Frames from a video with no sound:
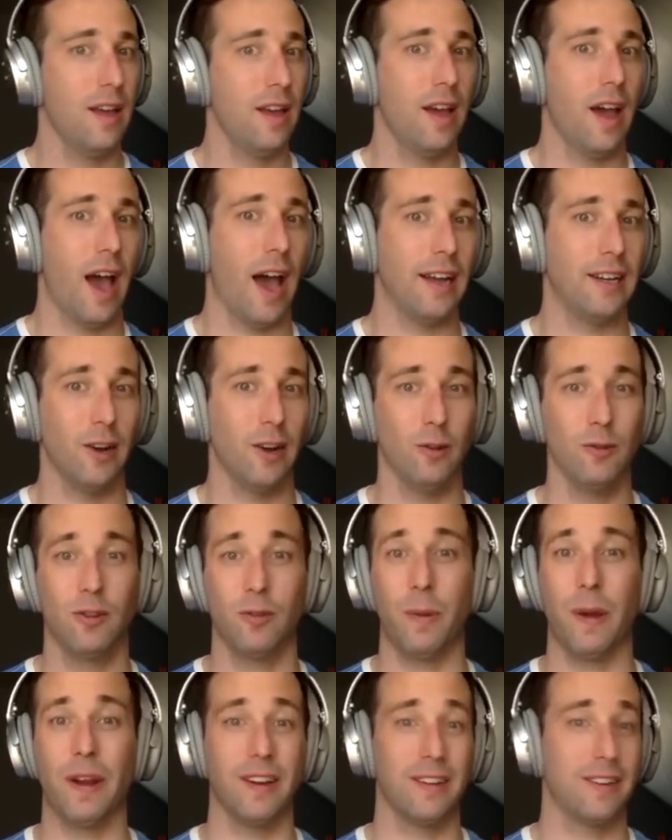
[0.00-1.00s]
I don't
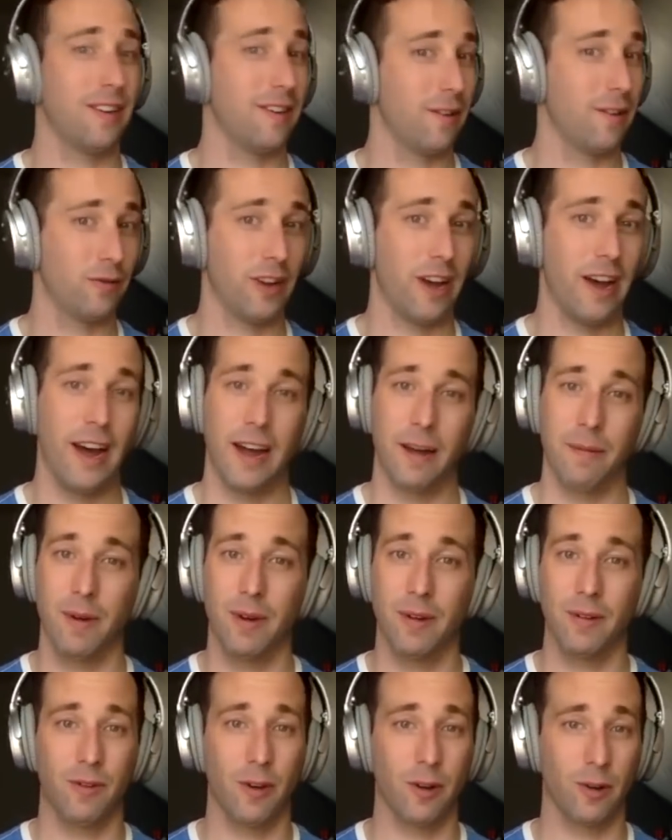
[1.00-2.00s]
spend a ton of time
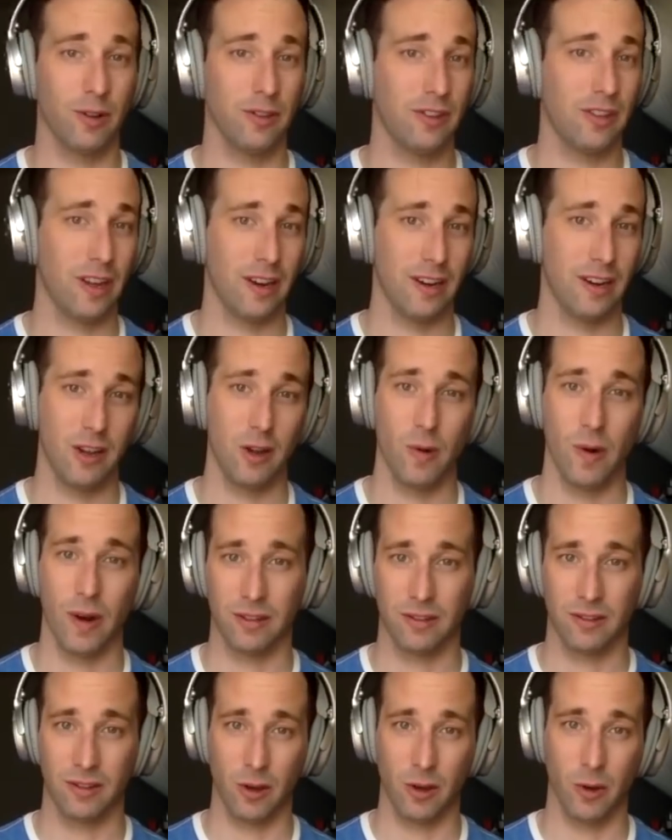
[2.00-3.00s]
focusing on
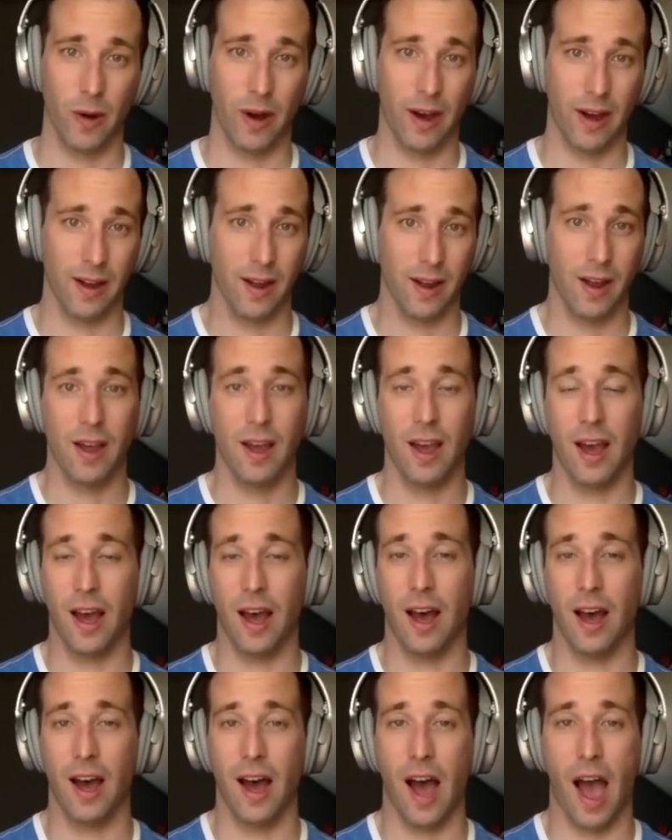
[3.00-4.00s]
UX UI.
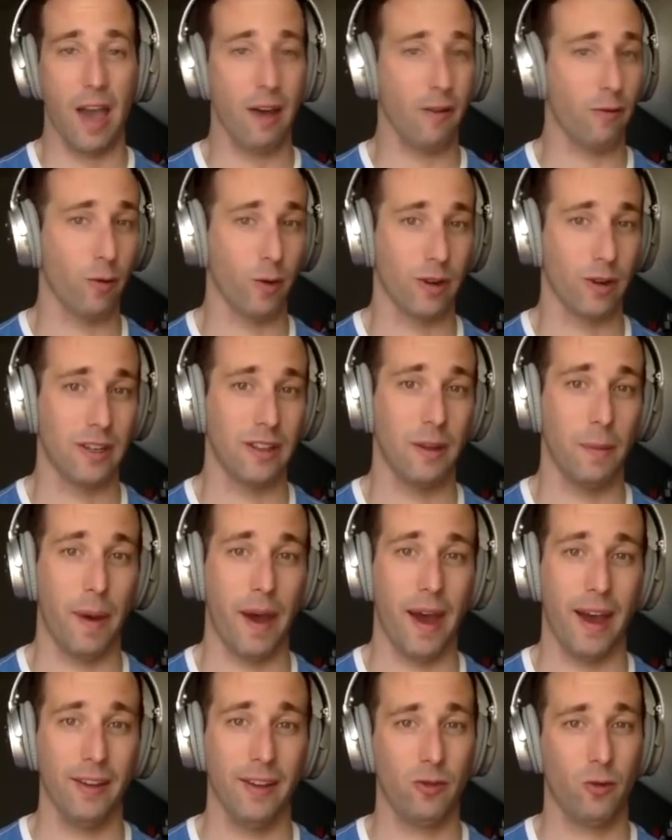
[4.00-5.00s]
I have worked in the
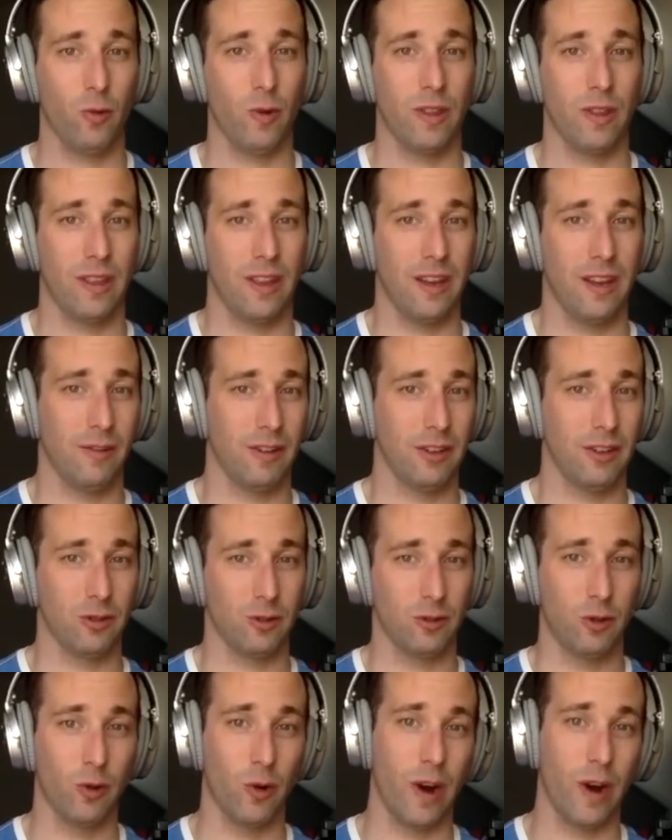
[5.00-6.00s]
past with
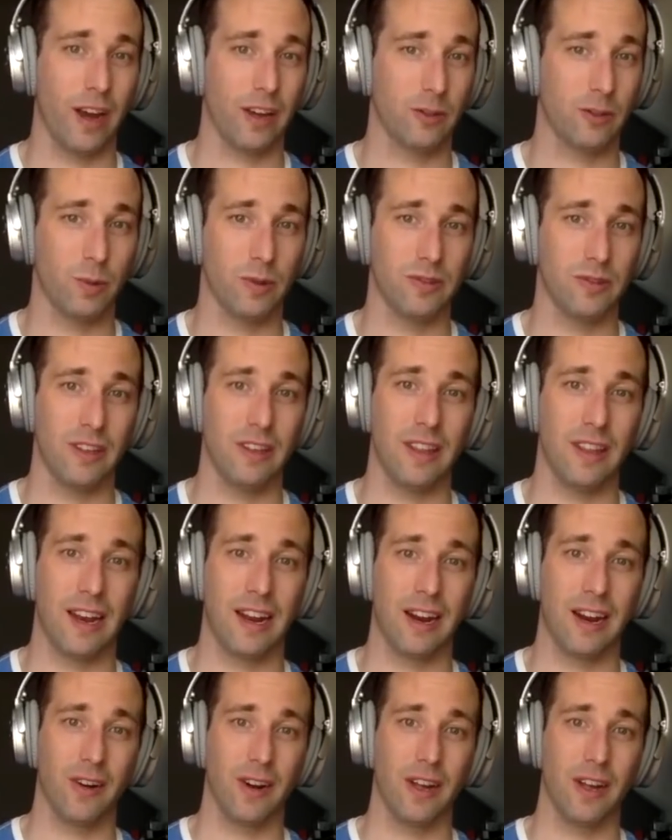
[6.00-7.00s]
individuals who are experts in that
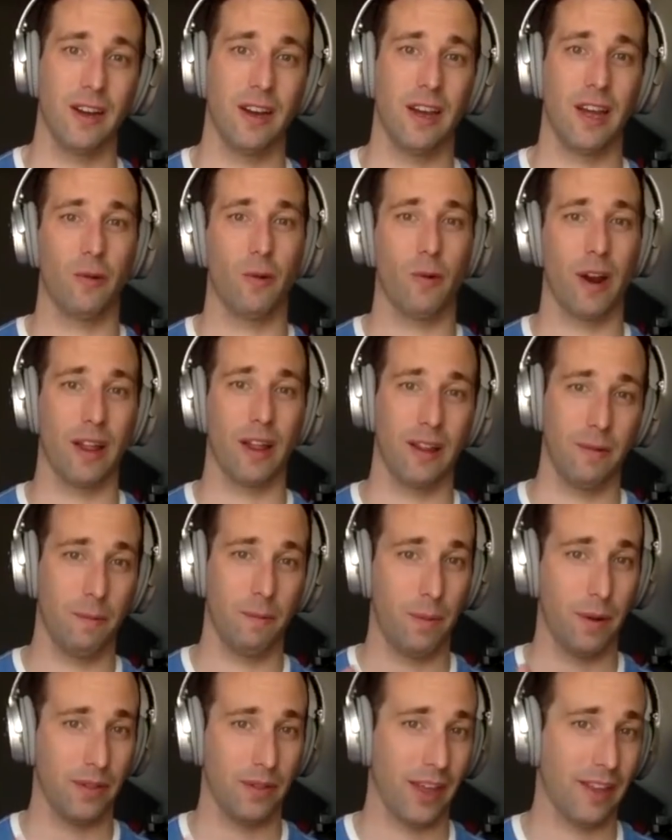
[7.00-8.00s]
area, and
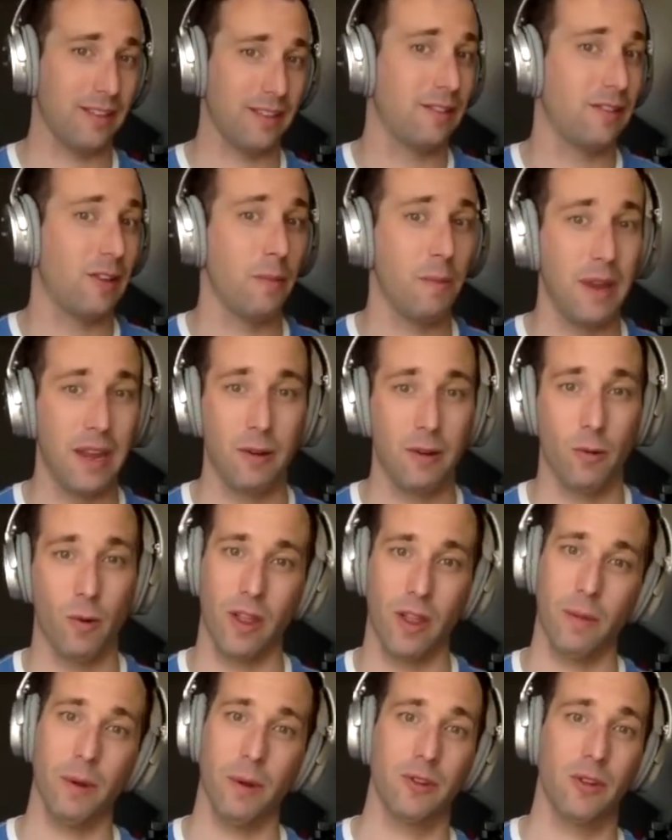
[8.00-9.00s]
but that's, to me, one of
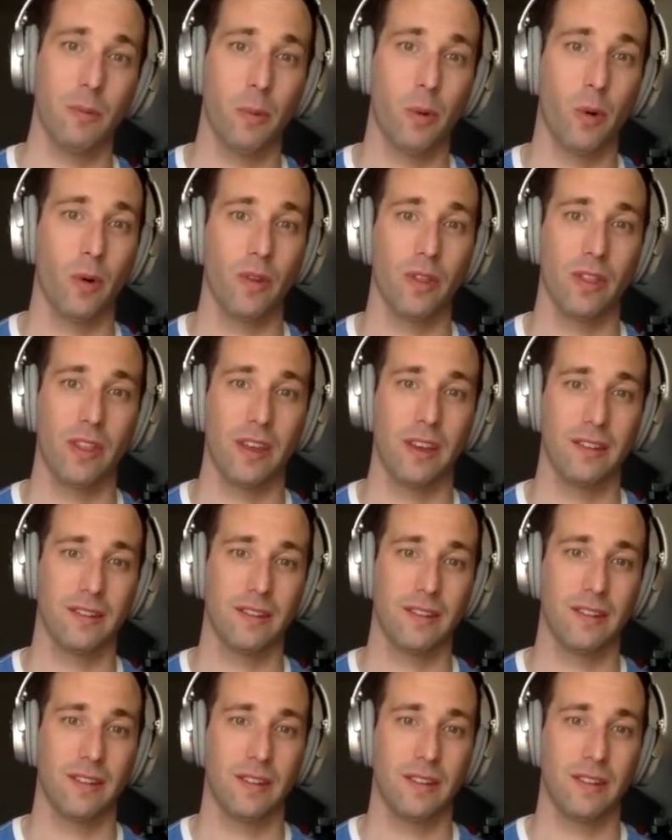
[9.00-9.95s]
the most important things